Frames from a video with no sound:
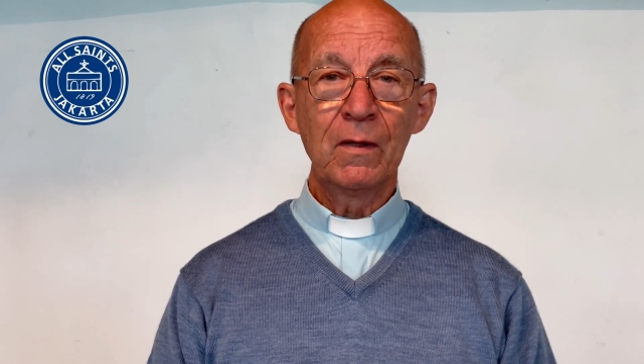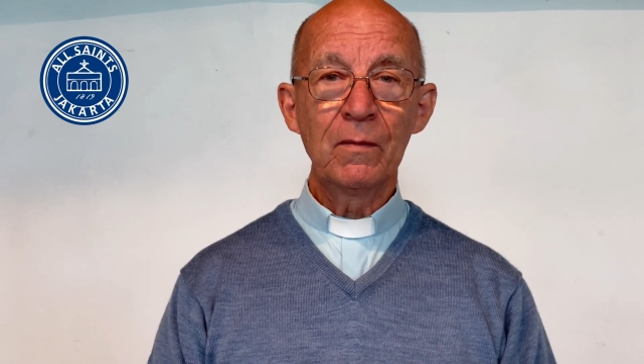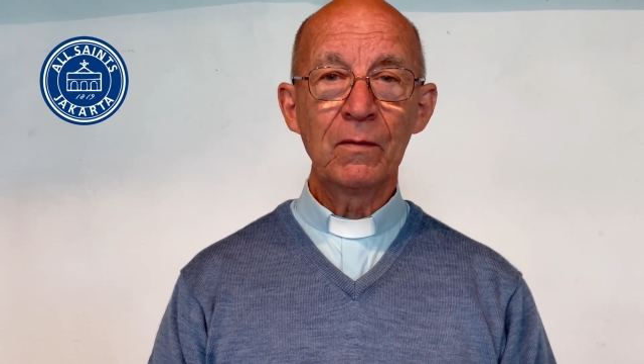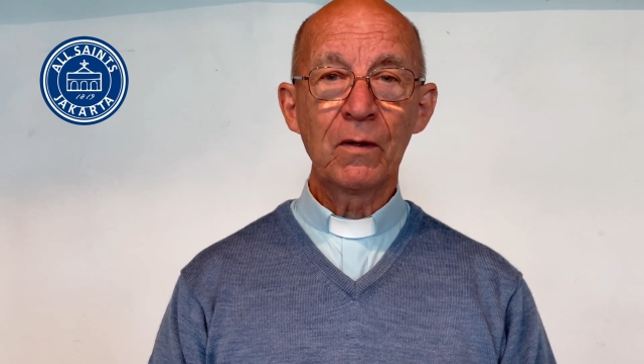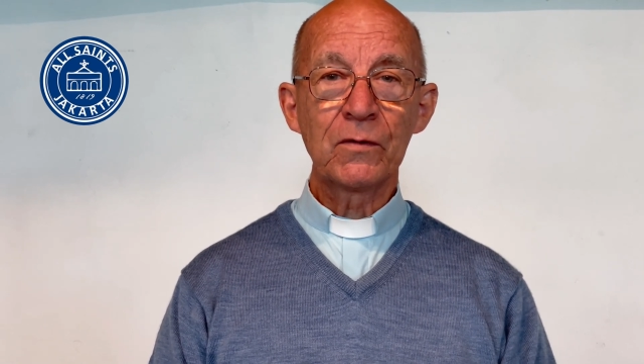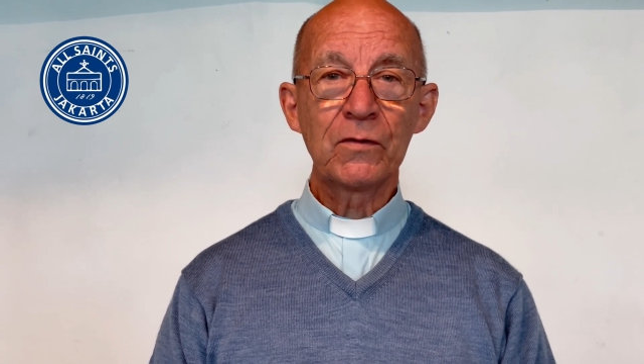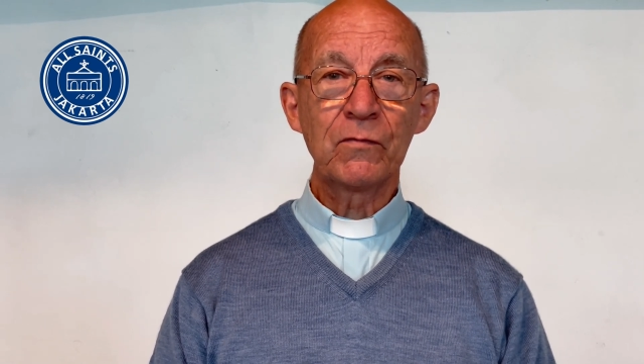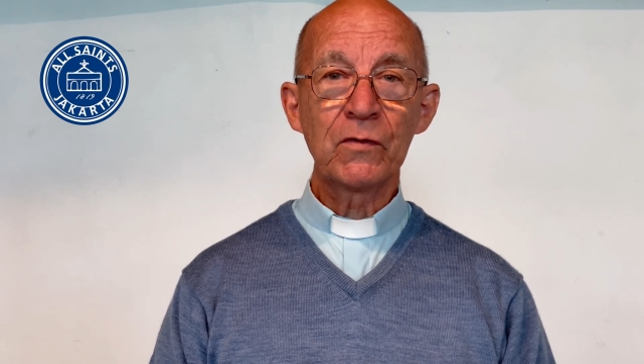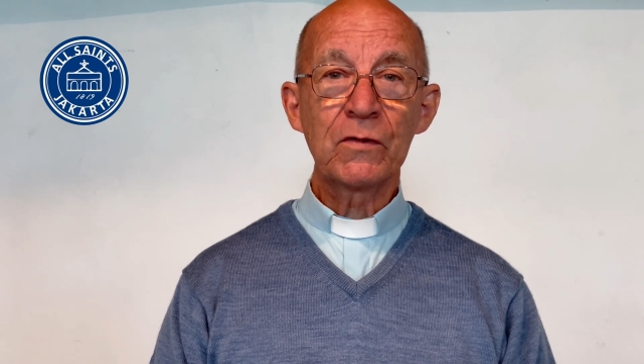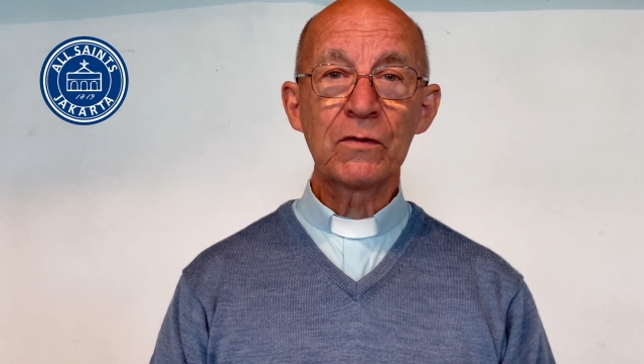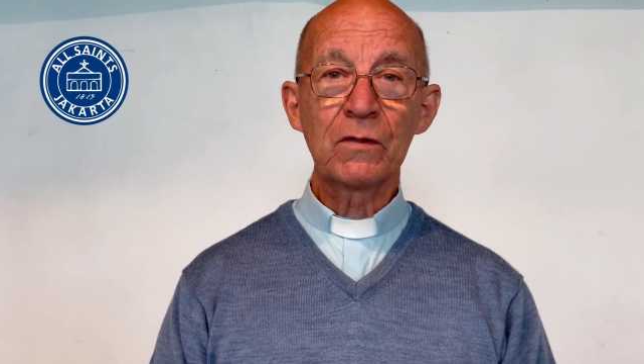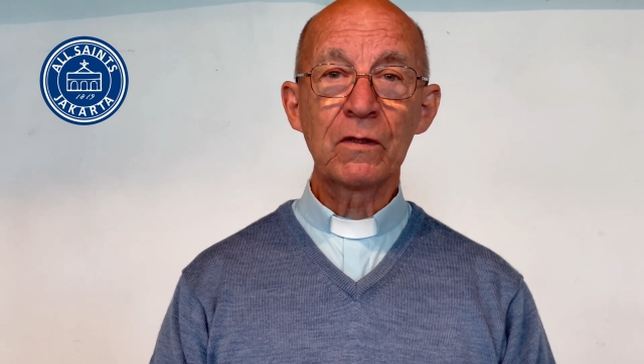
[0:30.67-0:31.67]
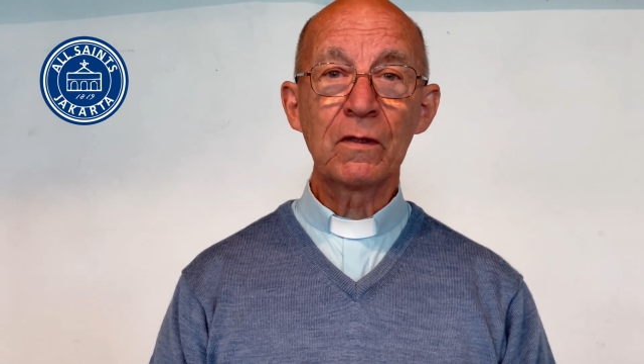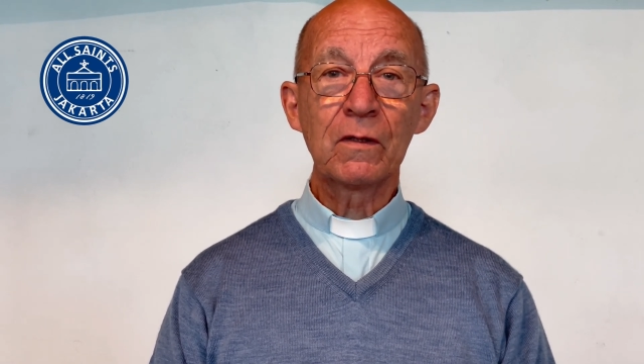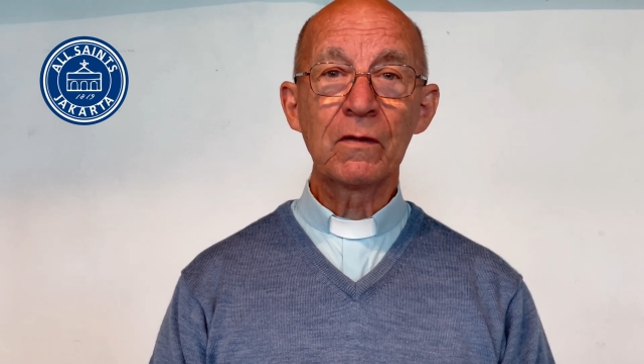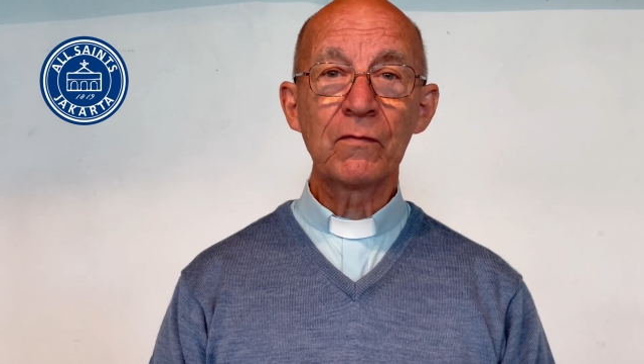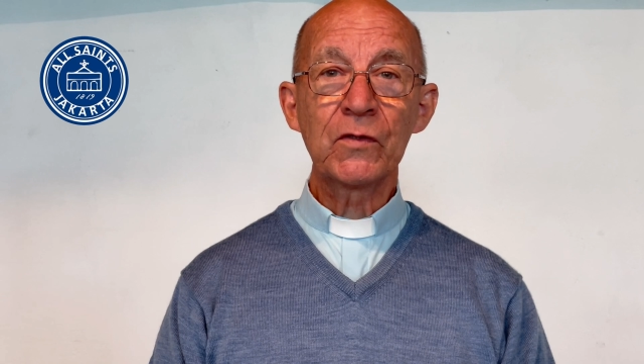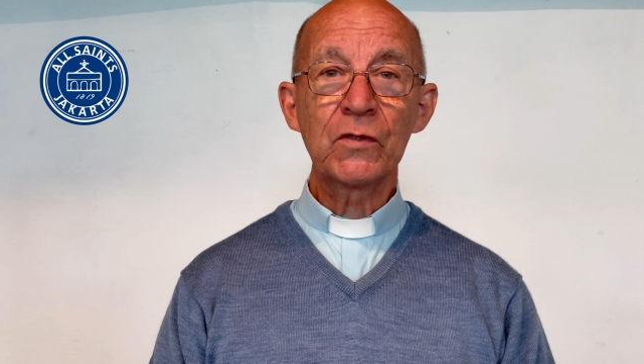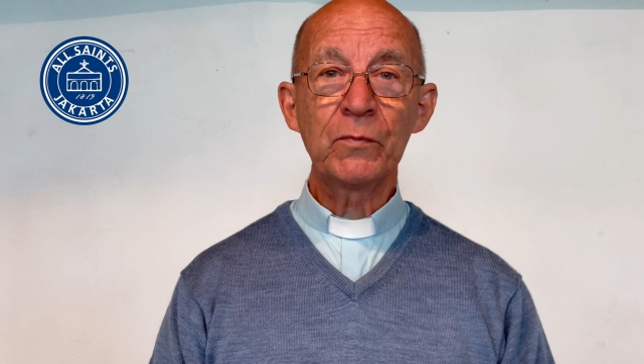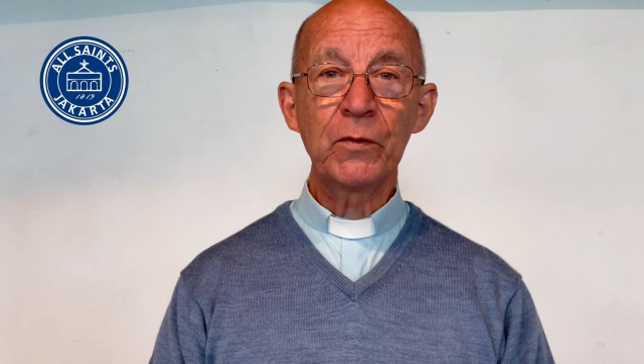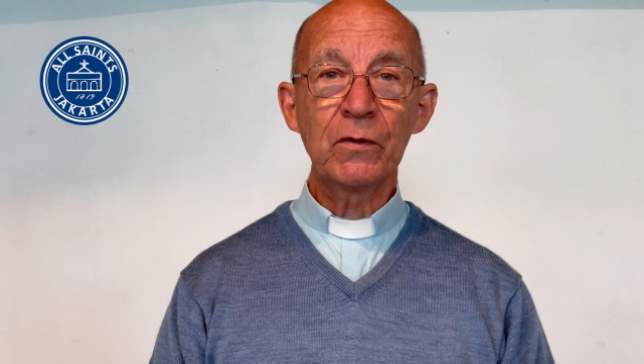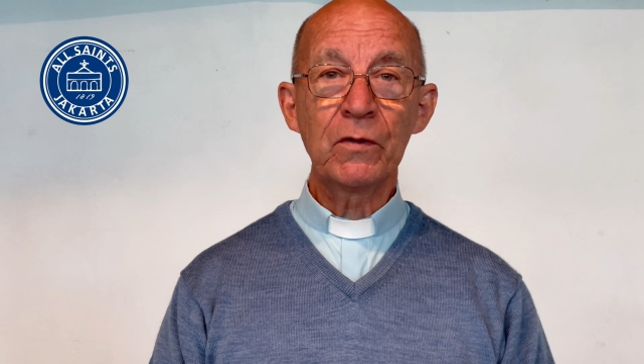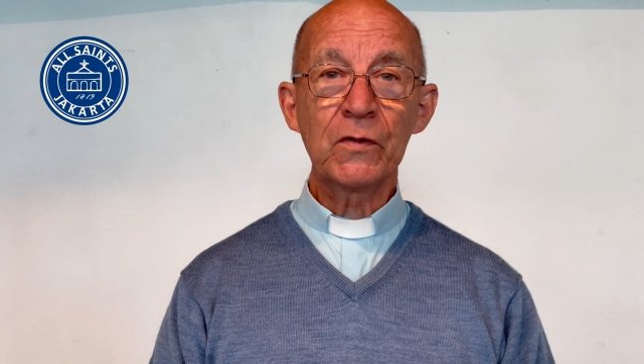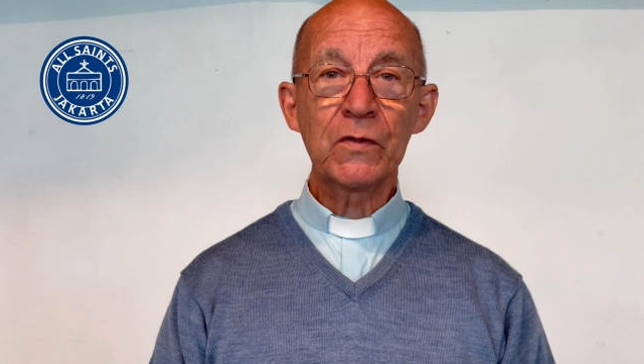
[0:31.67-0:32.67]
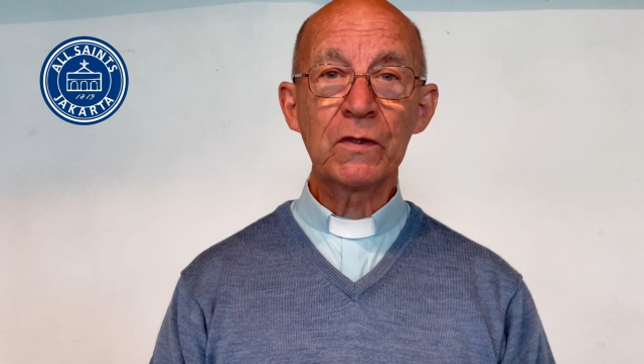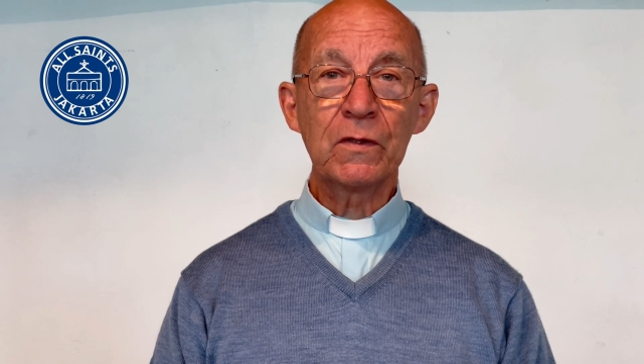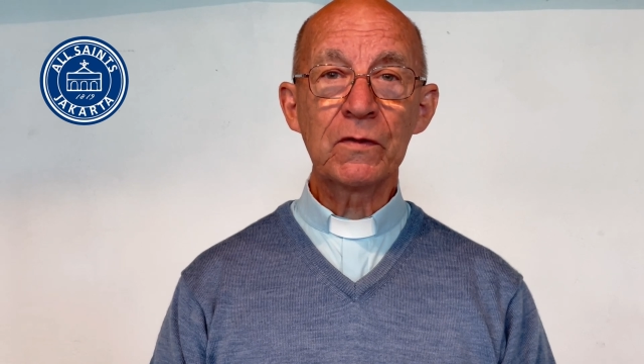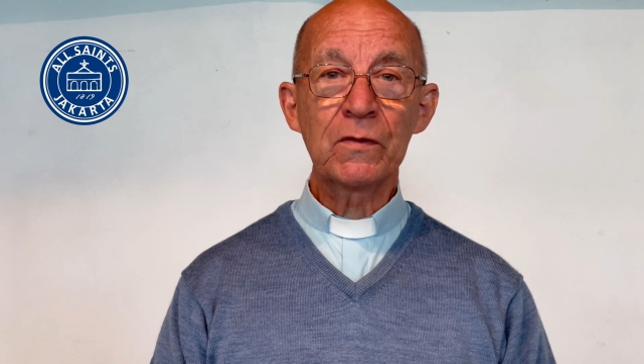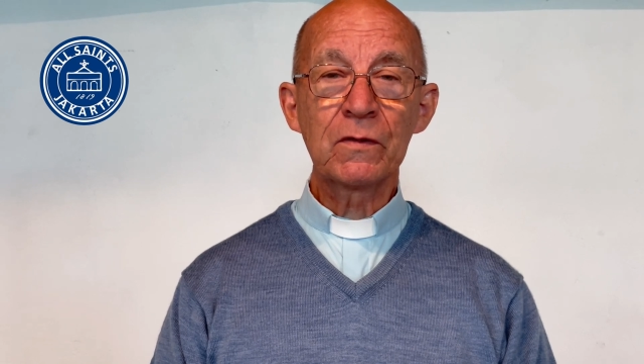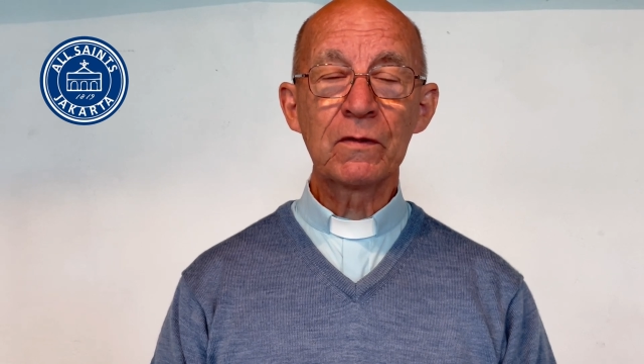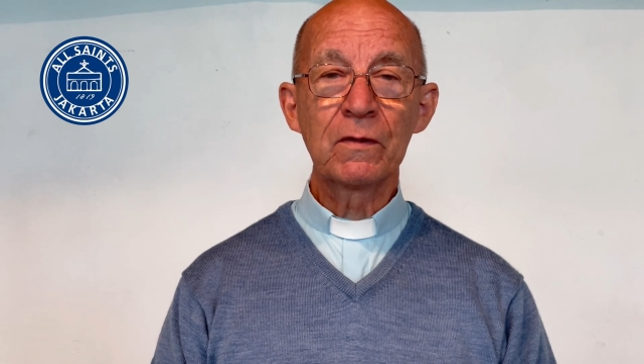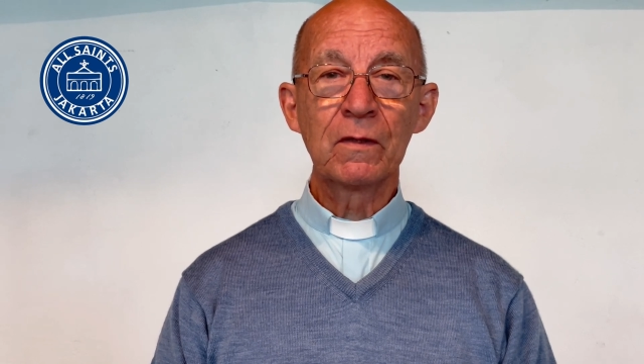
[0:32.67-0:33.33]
Lots of us have experienced this.